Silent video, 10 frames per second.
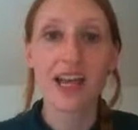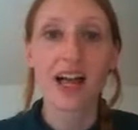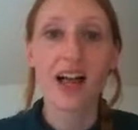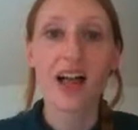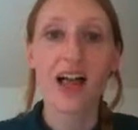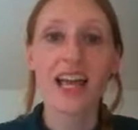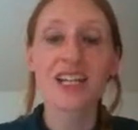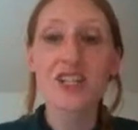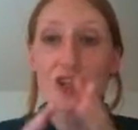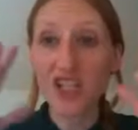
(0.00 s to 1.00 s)
And
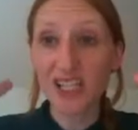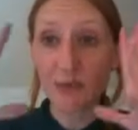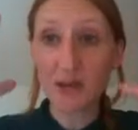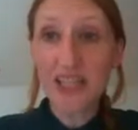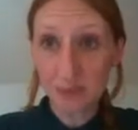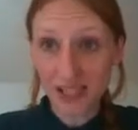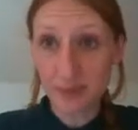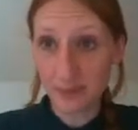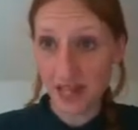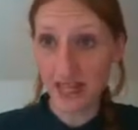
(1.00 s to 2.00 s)
it's usually really, really
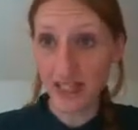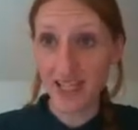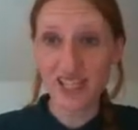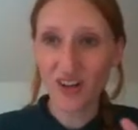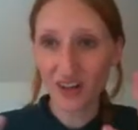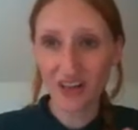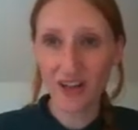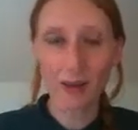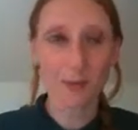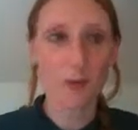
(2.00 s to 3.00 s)
big. It's not
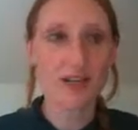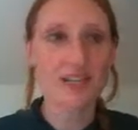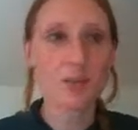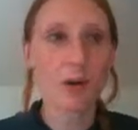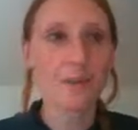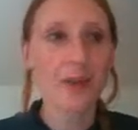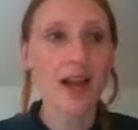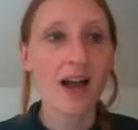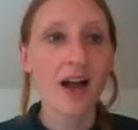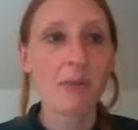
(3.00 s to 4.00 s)
quite small.
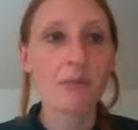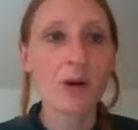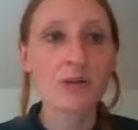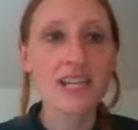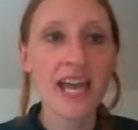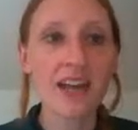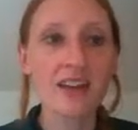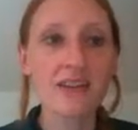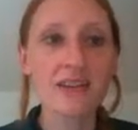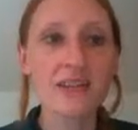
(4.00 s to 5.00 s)

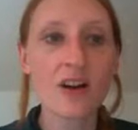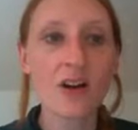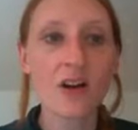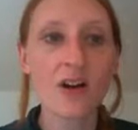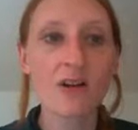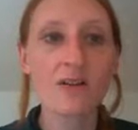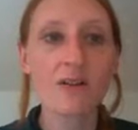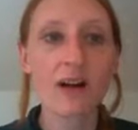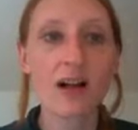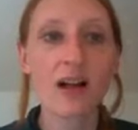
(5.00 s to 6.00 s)
Motels are
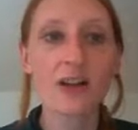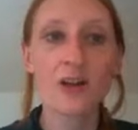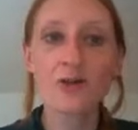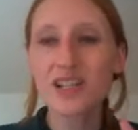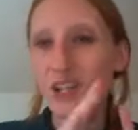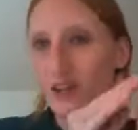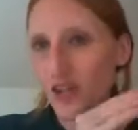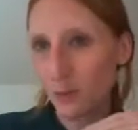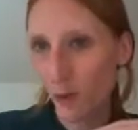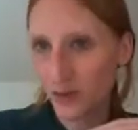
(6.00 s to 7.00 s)
usually on the
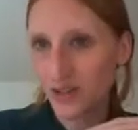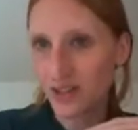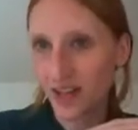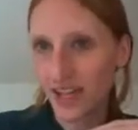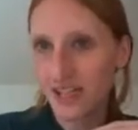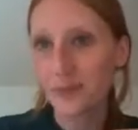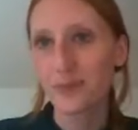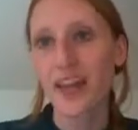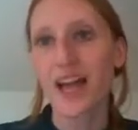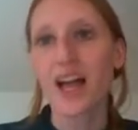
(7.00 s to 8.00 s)
smaller side.
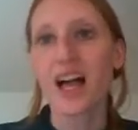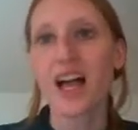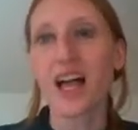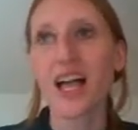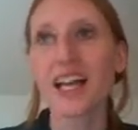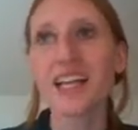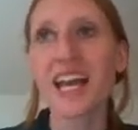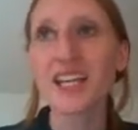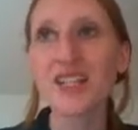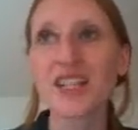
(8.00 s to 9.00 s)

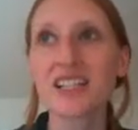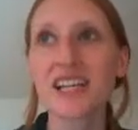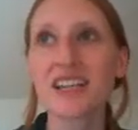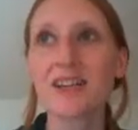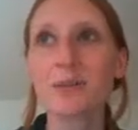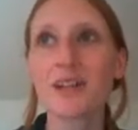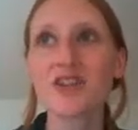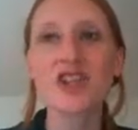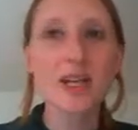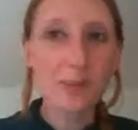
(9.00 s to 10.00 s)
Occasionally, they'll be
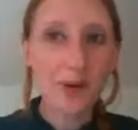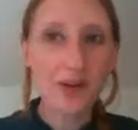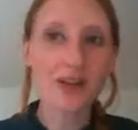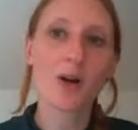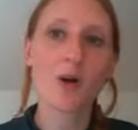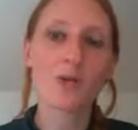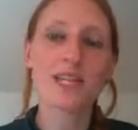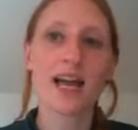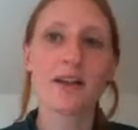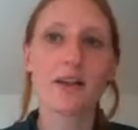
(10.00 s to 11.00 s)
cheaper than a
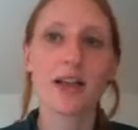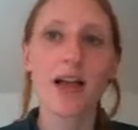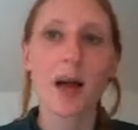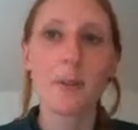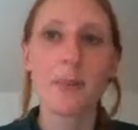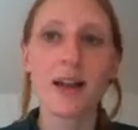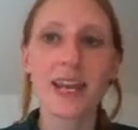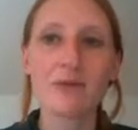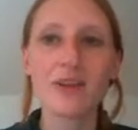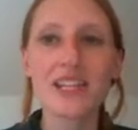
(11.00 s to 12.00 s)
hotel,
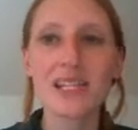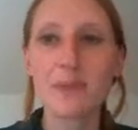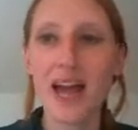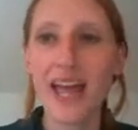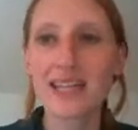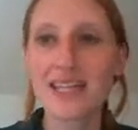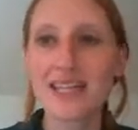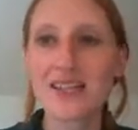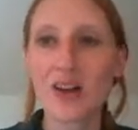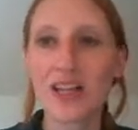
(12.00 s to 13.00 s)
but it really
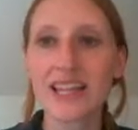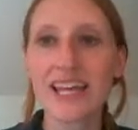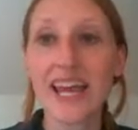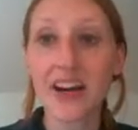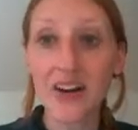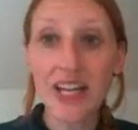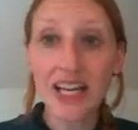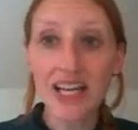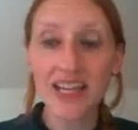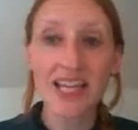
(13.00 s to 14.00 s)
depends on the
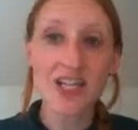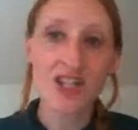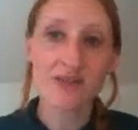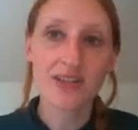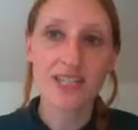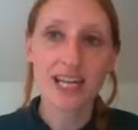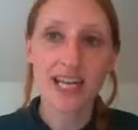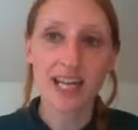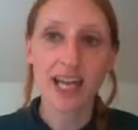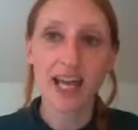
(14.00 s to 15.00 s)
area that you're visiting.